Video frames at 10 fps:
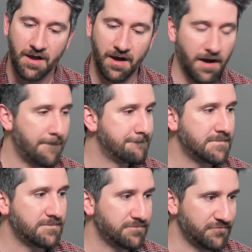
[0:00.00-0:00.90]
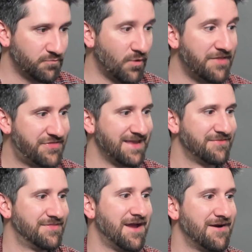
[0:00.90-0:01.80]
Um, one
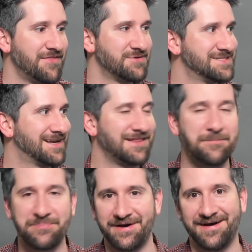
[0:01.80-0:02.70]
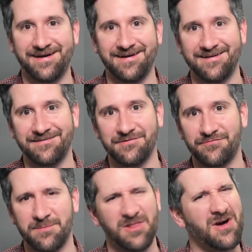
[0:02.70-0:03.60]
thing there, there was a clip uh,
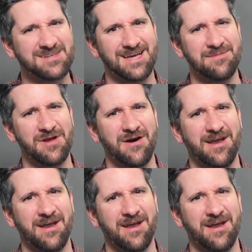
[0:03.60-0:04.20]
from a long time ago.